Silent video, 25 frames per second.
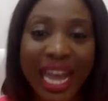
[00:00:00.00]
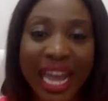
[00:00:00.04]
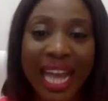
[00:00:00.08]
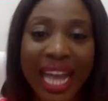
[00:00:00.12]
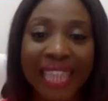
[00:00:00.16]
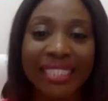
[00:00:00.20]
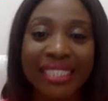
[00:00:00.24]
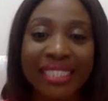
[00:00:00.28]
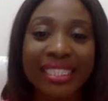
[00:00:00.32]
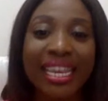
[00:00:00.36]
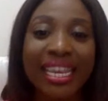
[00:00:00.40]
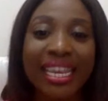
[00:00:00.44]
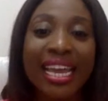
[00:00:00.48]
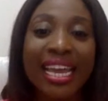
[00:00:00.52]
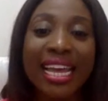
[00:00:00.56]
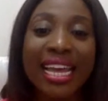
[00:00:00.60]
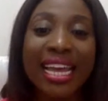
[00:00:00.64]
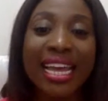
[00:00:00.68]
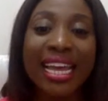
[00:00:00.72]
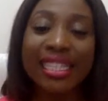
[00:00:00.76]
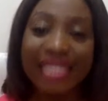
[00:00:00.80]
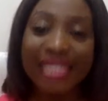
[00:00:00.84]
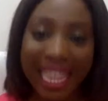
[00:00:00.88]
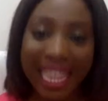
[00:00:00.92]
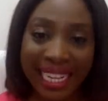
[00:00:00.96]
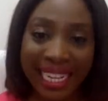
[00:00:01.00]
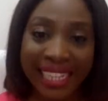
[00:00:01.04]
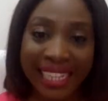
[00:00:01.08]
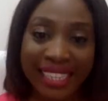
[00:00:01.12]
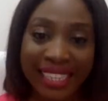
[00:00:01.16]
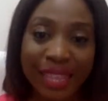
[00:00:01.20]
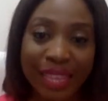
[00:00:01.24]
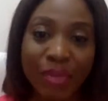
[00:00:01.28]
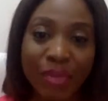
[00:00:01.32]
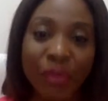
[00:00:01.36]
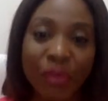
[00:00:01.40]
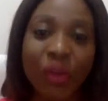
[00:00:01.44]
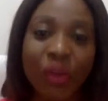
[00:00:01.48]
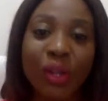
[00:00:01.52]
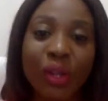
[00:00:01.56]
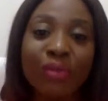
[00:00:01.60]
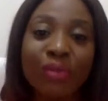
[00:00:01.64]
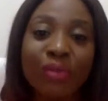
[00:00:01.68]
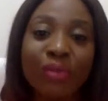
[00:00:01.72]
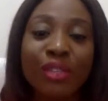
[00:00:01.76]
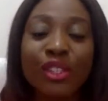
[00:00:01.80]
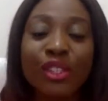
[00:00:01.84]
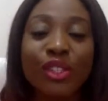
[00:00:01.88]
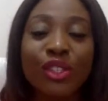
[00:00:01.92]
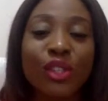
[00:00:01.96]
And like I said before, if
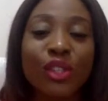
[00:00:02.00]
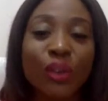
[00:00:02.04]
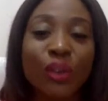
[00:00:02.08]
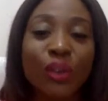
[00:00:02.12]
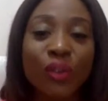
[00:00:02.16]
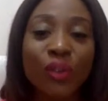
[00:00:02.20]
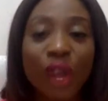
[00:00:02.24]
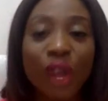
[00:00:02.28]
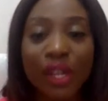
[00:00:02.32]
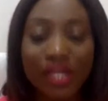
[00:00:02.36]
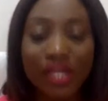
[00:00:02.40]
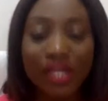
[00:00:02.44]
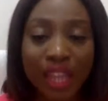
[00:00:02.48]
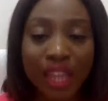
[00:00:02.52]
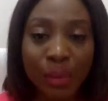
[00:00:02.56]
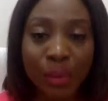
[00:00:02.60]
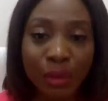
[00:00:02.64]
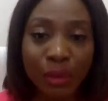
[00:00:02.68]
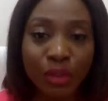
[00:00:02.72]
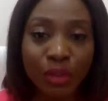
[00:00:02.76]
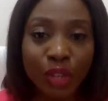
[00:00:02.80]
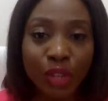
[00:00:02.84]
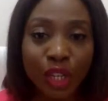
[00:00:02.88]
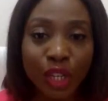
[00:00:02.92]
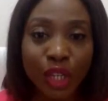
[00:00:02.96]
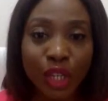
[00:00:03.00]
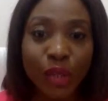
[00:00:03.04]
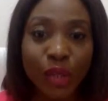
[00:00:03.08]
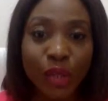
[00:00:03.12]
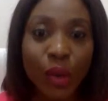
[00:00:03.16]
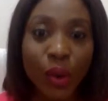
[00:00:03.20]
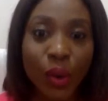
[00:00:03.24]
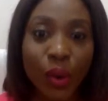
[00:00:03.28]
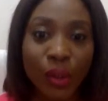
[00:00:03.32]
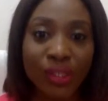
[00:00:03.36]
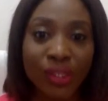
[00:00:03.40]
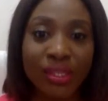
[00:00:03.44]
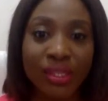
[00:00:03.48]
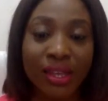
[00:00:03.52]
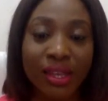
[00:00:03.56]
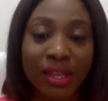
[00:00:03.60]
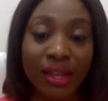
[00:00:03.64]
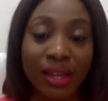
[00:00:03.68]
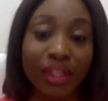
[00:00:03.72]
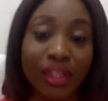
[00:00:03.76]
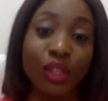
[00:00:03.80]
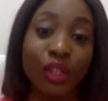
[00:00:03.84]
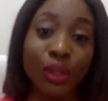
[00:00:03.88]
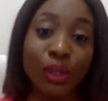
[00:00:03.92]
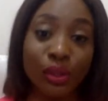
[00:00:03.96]
this is your first time of joining us
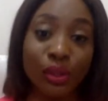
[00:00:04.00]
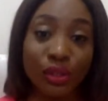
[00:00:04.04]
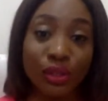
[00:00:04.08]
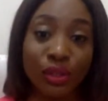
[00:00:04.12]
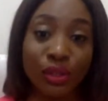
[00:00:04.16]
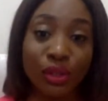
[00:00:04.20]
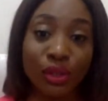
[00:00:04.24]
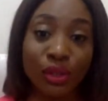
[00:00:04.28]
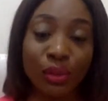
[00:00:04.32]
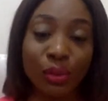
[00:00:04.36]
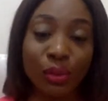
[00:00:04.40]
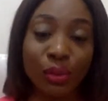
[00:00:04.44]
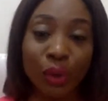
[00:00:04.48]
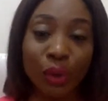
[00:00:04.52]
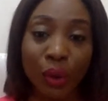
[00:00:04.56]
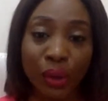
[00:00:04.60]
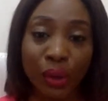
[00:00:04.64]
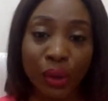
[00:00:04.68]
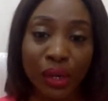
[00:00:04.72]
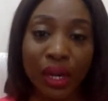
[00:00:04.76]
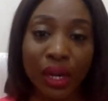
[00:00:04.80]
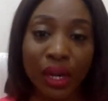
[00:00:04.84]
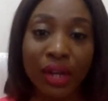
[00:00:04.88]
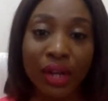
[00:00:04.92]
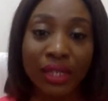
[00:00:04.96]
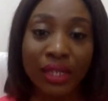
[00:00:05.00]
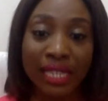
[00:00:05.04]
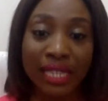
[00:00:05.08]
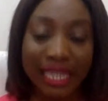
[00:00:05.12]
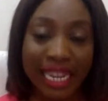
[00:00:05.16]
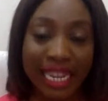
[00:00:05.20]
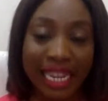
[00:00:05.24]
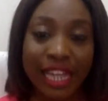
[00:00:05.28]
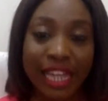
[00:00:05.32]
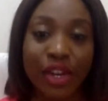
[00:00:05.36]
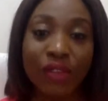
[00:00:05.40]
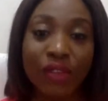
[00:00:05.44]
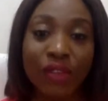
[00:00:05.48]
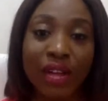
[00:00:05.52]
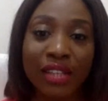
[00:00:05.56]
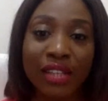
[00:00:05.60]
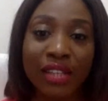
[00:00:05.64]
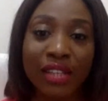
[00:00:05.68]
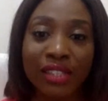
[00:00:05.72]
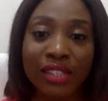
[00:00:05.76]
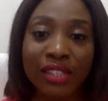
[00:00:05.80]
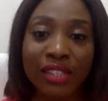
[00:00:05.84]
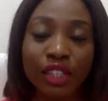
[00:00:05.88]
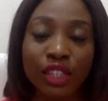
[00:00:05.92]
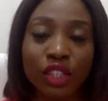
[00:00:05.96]
on YouTube or in any of our
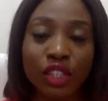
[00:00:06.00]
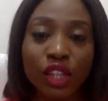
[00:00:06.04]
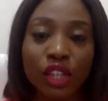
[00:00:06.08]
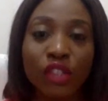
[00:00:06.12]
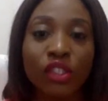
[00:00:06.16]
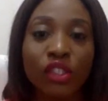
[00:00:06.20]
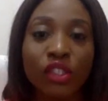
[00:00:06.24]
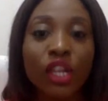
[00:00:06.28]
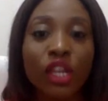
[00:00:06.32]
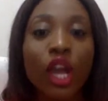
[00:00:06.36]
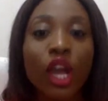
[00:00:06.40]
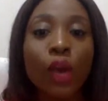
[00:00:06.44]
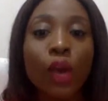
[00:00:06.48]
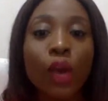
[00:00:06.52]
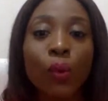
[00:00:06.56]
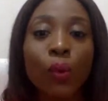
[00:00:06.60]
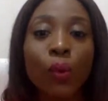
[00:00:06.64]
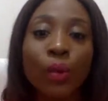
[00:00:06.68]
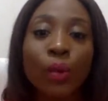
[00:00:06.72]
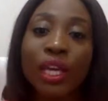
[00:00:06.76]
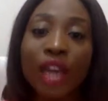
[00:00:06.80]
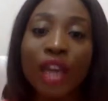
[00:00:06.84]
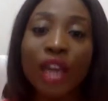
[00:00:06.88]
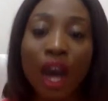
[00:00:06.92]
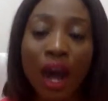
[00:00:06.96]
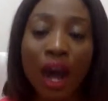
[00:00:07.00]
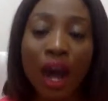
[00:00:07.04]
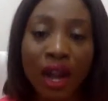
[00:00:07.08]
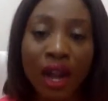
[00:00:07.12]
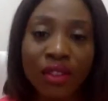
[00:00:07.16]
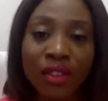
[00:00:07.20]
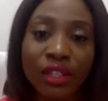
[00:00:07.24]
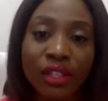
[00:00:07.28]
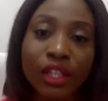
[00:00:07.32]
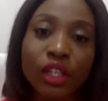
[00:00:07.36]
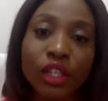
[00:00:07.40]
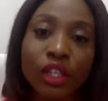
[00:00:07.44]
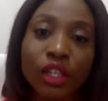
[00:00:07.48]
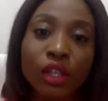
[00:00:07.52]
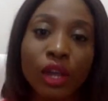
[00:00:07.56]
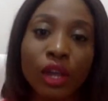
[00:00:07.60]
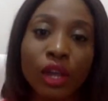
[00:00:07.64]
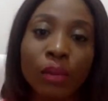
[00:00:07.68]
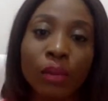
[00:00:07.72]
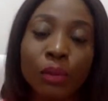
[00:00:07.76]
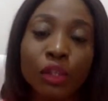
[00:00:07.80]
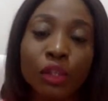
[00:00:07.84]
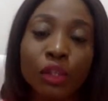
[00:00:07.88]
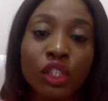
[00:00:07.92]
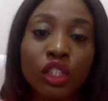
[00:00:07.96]
sessions, we are the
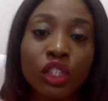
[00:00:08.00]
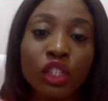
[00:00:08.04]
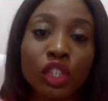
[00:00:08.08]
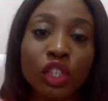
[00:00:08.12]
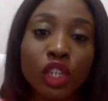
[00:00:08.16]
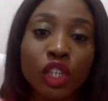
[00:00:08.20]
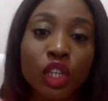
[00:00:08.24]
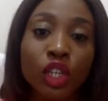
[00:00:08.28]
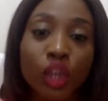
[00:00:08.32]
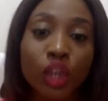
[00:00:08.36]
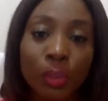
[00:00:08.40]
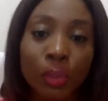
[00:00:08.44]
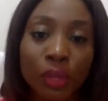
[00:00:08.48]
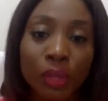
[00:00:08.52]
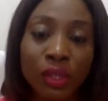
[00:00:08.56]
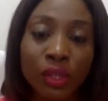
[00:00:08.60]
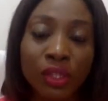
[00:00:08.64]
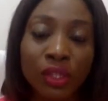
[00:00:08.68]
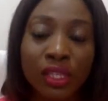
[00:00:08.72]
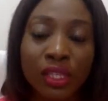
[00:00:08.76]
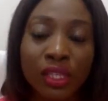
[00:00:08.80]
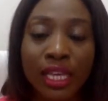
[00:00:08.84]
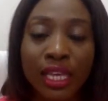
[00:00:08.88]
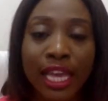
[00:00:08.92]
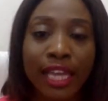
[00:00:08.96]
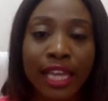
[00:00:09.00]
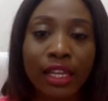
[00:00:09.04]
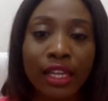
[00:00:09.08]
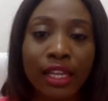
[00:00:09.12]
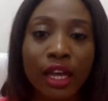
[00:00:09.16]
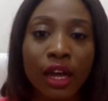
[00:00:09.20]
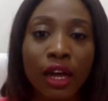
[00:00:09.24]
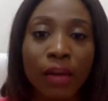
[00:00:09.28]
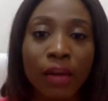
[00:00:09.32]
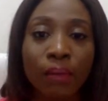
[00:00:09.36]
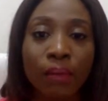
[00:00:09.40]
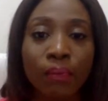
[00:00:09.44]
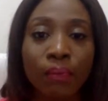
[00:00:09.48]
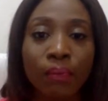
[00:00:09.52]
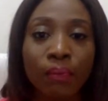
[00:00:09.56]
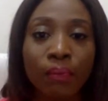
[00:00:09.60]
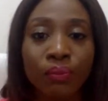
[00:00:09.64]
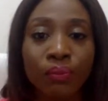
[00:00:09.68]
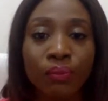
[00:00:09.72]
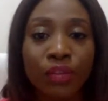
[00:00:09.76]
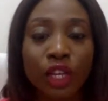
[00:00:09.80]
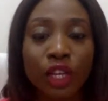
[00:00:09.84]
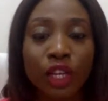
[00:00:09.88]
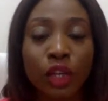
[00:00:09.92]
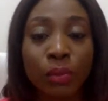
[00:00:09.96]
Purity Journey community,
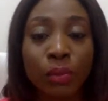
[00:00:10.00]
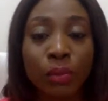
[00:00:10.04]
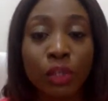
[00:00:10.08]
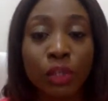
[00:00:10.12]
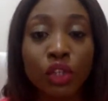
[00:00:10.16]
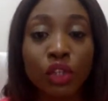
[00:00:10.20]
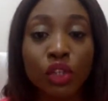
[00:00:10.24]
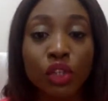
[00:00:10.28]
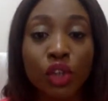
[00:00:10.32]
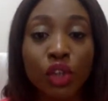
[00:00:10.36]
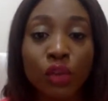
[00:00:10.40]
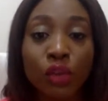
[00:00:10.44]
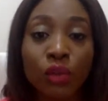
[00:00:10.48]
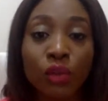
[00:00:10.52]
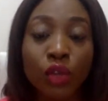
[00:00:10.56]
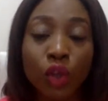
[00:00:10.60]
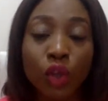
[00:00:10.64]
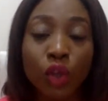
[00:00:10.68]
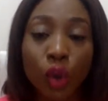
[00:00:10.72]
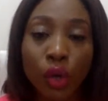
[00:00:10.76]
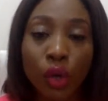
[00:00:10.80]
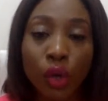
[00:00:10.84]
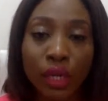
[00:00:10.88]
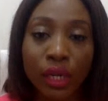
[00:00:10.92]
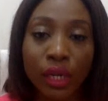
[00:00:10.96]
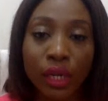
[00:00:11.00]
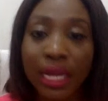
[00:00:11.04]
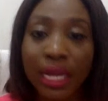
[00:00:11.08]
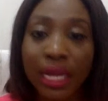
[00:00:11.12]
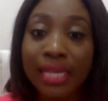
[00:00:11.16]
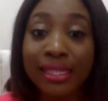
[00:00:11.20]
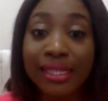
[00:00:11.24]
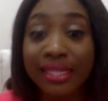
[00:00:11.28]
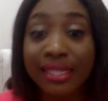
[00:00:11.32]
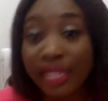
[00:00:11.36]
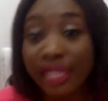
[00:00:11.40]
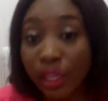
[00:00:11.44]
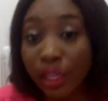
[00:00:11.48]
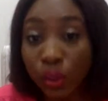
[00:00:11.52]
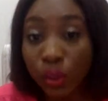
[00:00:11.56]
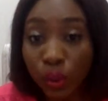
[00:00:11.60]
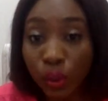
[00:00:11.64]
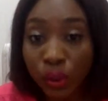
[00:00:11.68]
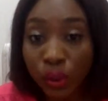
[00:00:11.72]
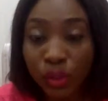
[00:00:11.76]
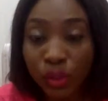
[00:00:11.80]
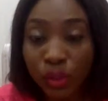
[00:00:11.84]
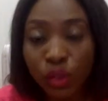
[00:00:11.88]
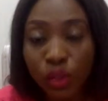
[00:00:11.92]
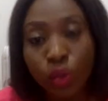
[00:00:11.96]
a community of young
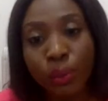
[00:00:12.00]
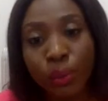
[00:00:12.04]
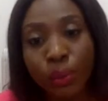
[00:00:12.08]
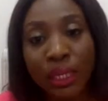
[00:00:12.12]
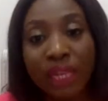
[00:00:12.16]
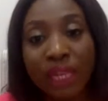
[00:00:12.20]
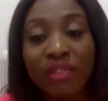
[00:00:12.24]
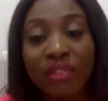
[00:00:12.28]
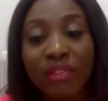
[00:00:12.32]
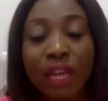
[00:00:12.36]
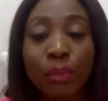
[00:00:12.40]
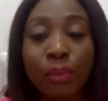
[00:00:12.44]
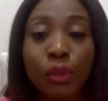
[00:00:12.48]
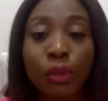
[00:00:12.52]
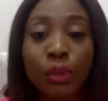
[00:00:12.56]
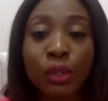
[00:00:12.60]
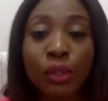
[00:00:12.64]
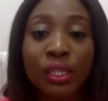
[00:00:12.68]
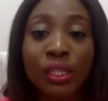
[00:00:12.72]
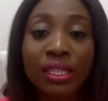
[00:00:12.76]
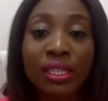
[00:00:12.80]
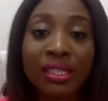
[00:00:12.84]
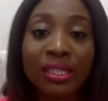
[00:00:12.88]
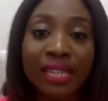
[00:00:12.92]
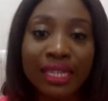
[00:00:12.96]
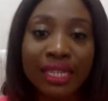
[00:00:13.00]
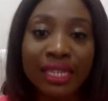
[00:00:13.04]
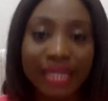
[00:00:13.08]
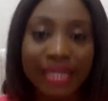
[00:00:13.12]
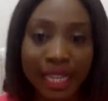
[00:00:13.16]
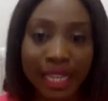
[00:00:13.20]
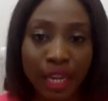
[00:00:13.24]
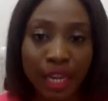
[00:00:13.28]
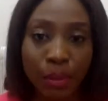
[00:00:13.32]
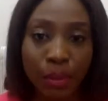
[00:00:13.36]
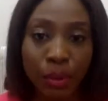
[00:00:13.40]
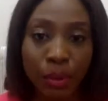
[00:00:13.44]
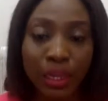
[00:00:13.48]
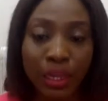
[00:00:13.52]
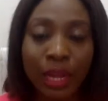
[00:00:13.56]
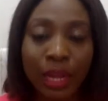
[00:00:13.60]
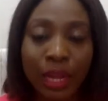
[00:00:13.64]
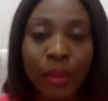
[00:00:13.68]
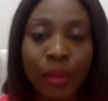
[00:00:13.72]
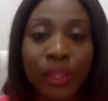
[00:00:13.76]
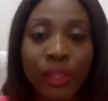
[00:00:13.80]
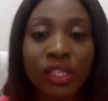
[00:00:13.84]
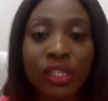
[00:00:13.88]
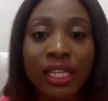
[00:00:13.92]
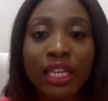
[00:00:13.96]
singles who believe that purity is attainable, and
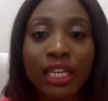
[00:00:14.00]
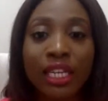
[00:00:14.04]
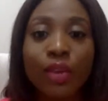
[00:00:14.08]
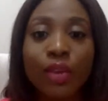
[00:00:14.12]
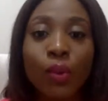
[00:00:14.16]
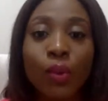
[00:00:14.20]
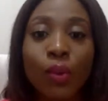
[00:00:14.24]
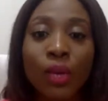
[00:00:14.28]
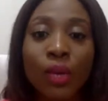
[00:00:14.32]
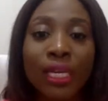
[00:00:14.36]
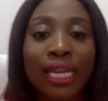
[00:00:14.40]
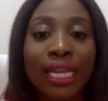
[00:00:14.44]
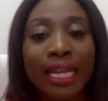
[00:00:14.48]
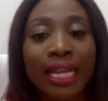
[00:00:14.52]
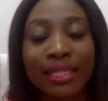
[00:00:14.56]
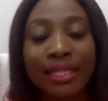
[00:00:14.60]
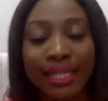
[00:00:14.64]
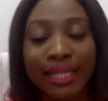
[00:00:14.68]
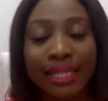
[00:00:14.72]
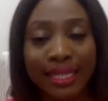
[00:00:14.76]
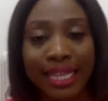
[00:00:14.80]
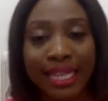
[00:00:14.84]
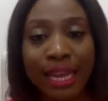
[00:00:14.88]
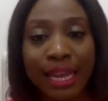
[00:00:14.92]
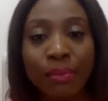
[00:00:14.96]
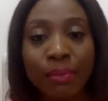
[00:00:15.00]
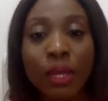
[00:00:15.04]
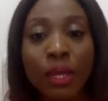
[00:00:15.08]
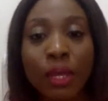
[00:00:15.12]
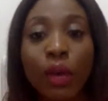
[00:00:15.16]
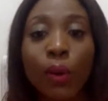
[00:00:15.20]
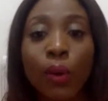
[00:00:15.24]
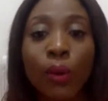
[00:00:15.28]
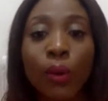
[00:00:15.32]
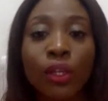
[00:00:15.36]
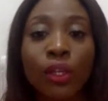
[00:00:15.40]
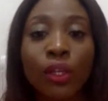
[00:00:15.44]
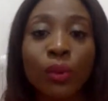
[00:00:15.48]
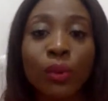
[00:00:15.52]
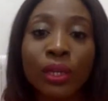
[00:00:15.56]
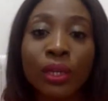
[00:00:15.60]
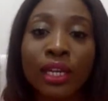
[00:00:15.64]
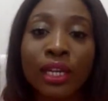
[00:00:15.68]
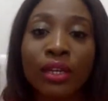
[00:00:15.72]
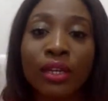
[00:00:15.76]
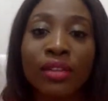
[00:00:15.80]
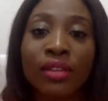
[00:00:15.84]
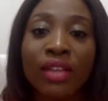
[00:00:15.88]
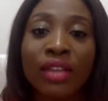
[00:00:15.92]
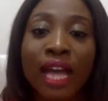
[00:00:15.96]
we're taking it one day at a time, holding one
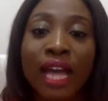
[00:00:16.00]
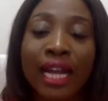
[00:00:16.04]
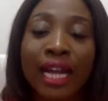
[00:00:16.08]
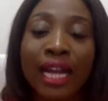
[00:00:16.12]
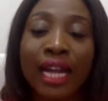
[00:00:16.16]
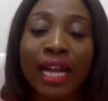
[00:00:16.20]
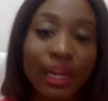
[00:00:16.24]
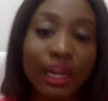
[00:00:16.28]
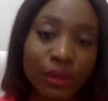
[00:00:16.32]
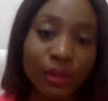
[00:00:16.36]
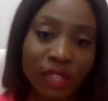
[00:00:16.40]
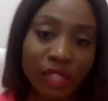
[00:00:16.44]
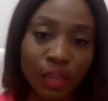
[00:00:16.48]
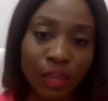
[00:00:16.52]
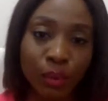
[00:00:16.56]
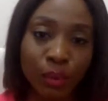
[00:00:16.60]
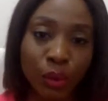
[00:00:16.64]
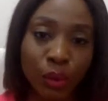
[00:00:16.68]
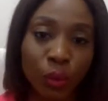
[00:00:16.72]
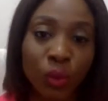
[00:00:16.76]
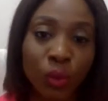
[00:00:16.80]
another accountable.